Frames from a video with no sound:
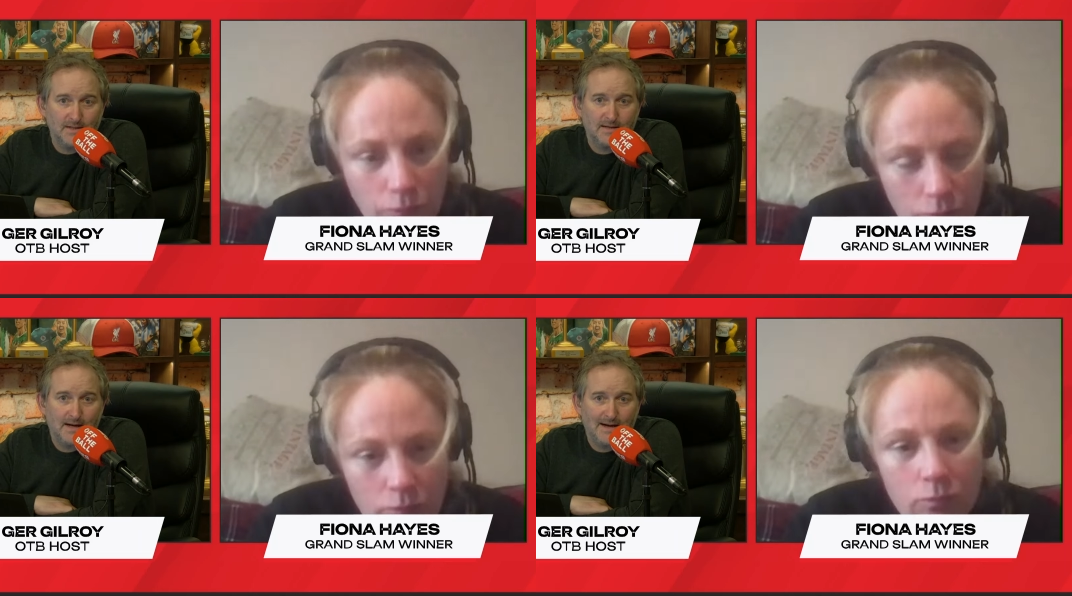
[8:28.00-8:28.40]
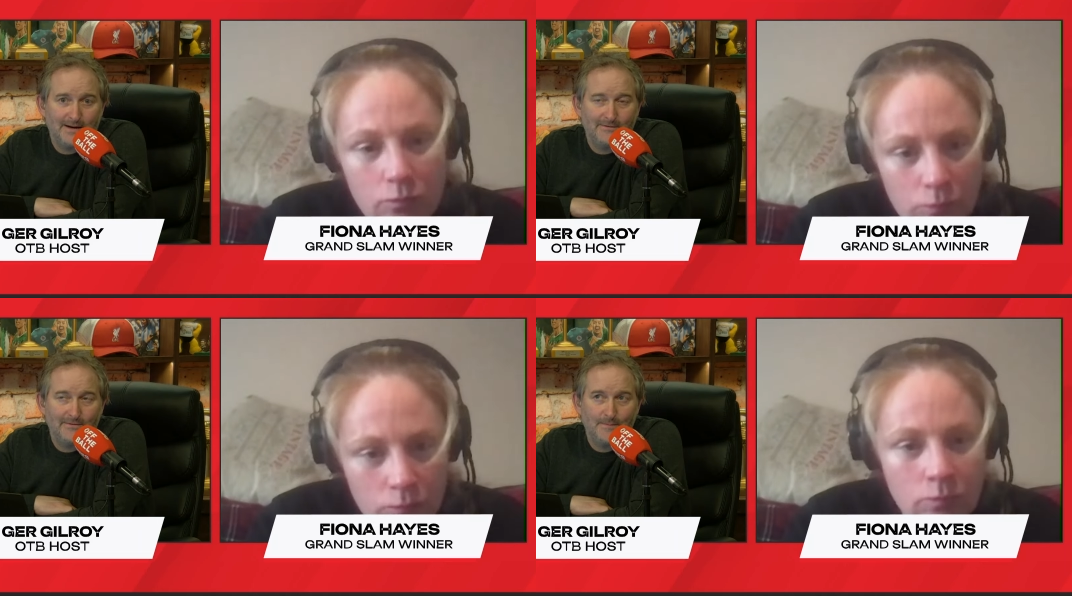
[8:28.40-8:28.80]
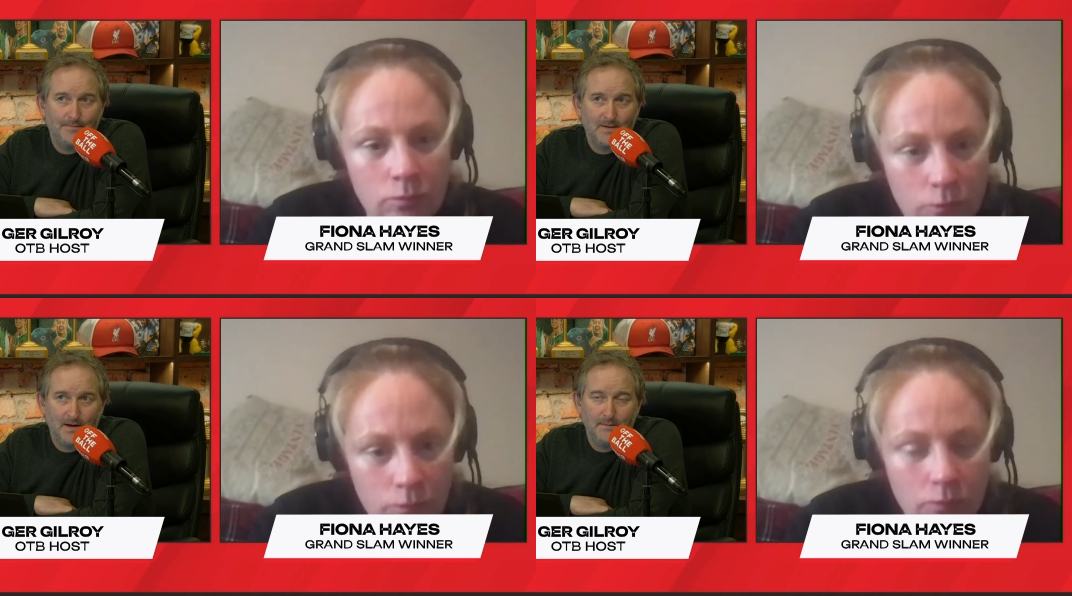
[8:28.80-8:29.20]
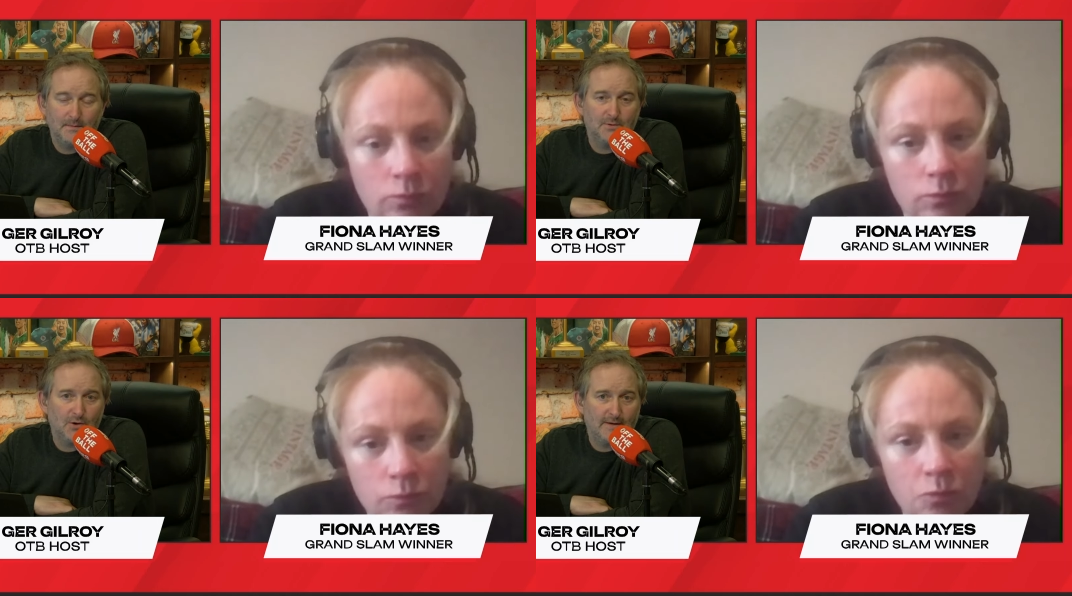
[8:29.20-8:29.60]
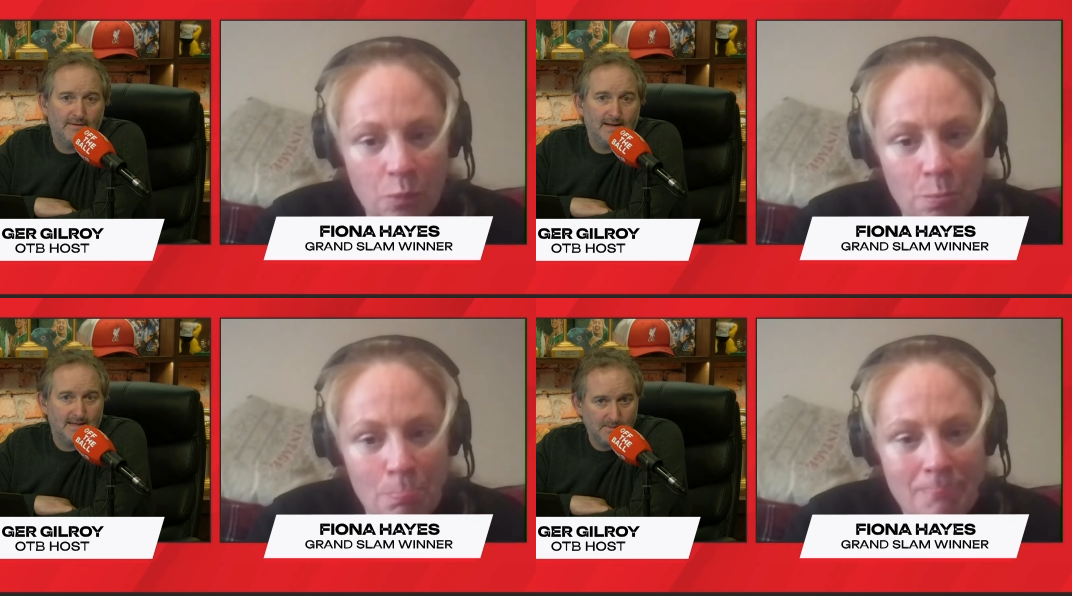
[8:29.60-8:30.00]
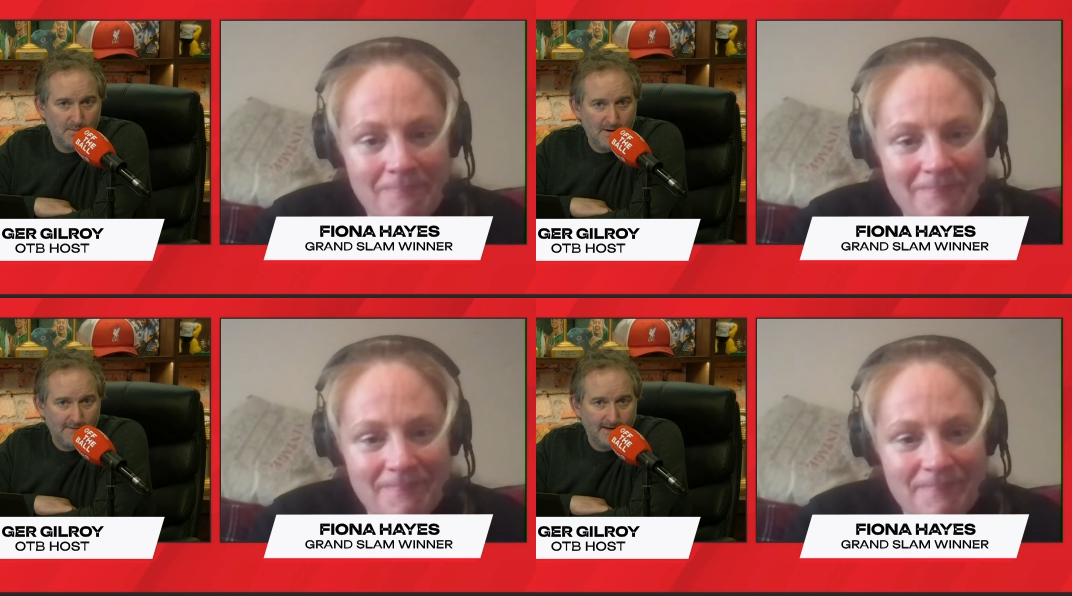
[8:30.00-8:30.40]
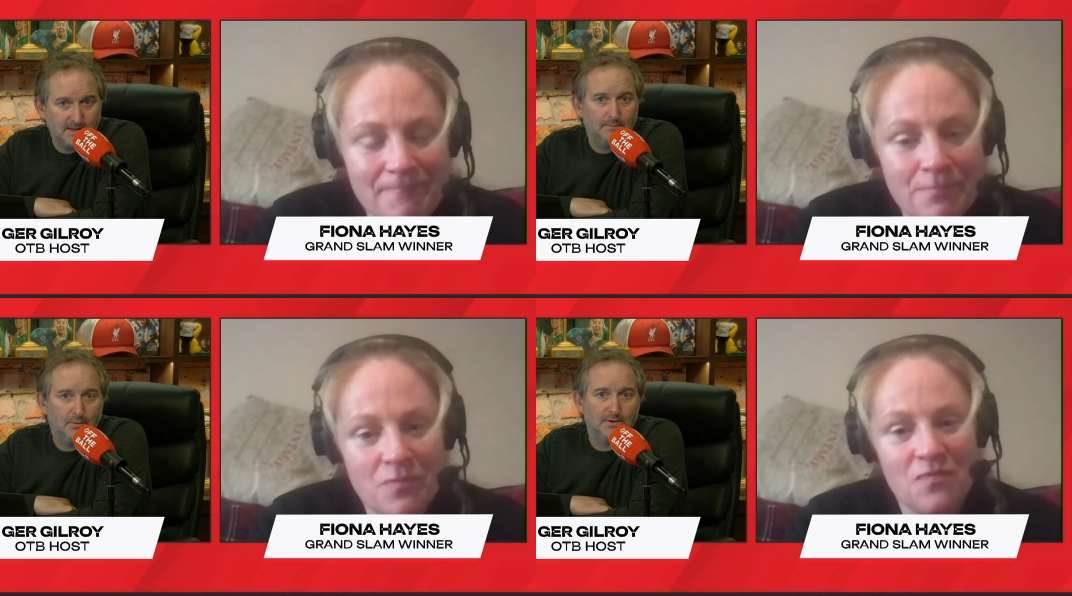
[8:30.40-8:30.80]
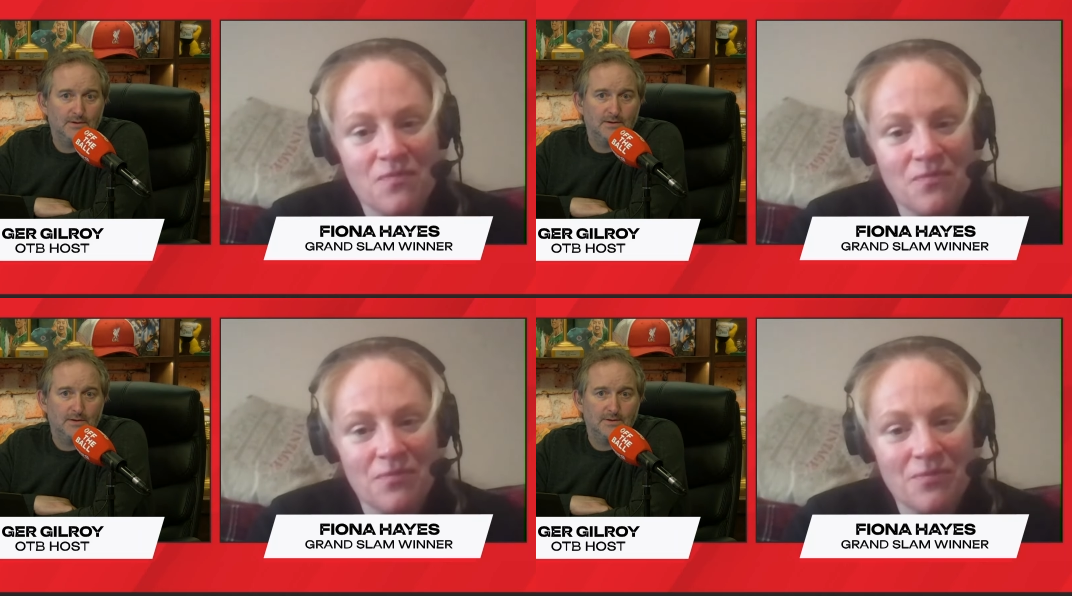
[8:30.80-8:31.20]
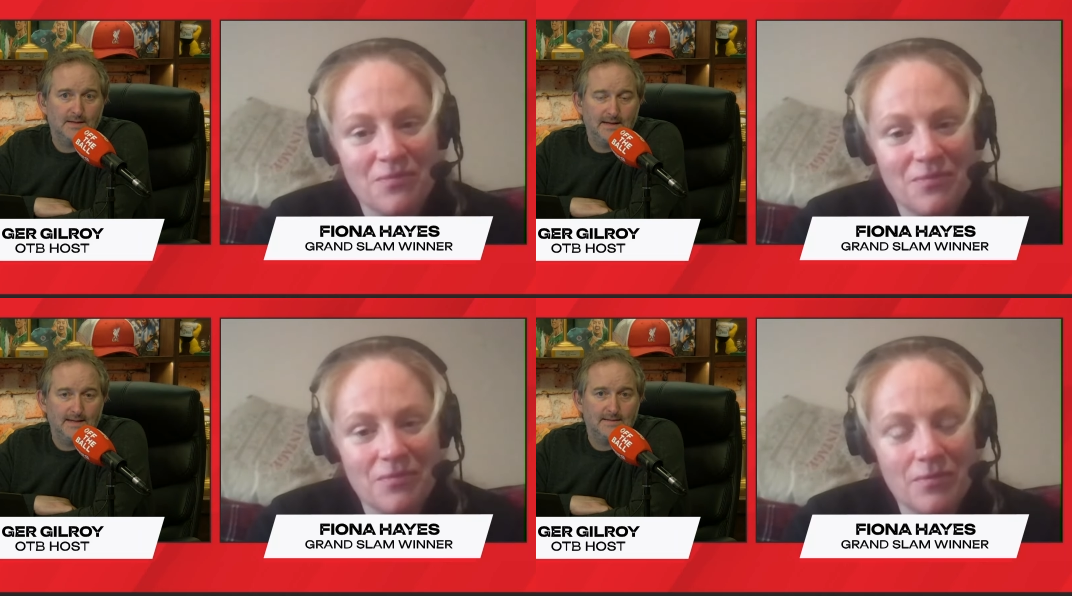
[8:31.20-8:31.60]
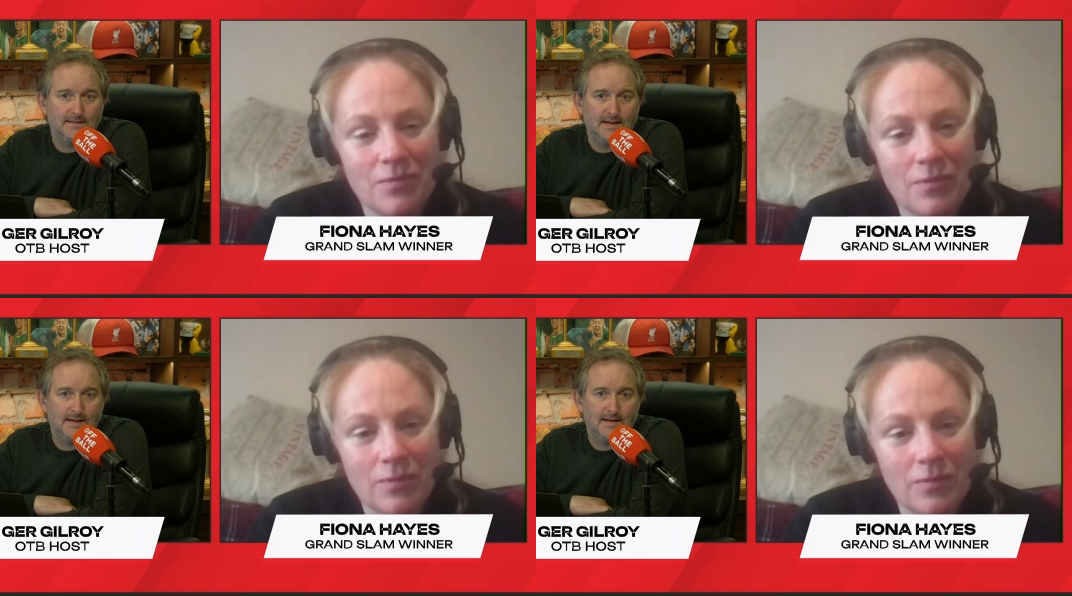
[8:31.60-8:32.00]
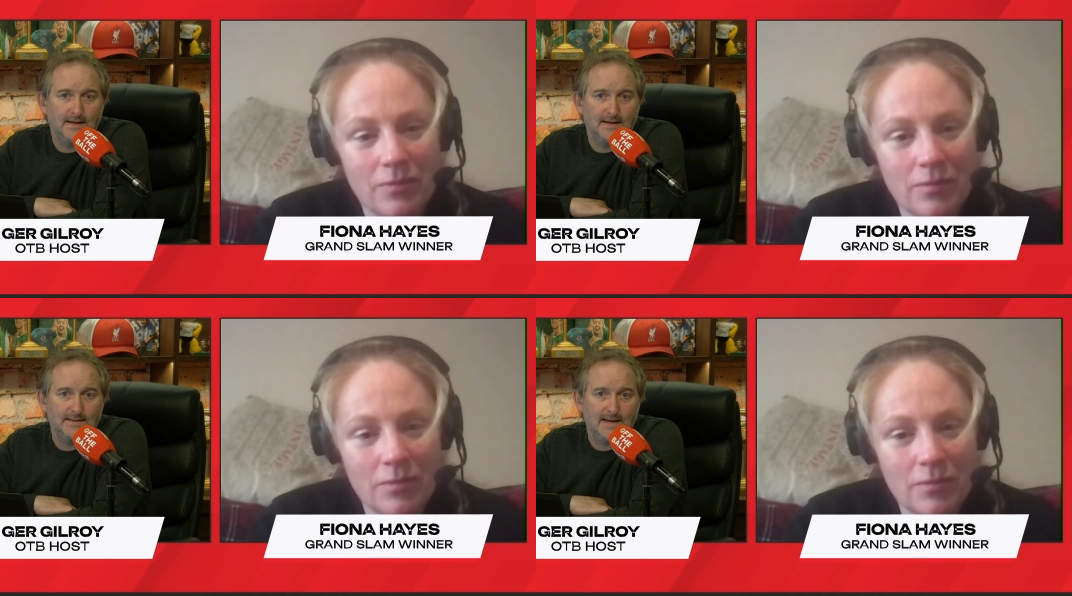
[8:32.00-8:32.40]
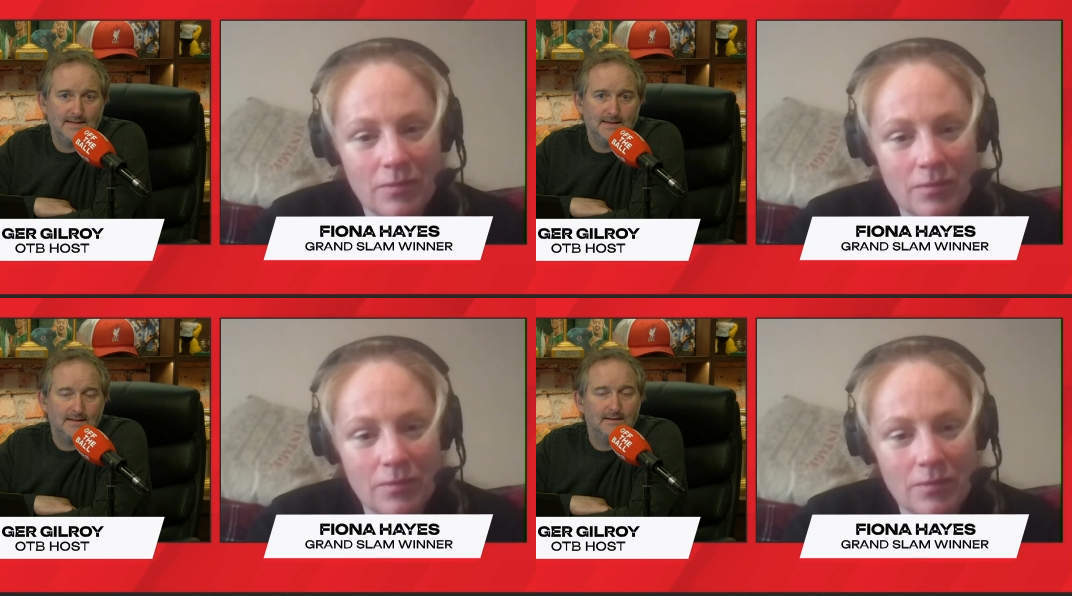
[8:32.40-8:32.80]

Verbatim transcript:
Speaker 1: have, I mean, I'm sure everything isn't perfect, but there's at least uh, a sense that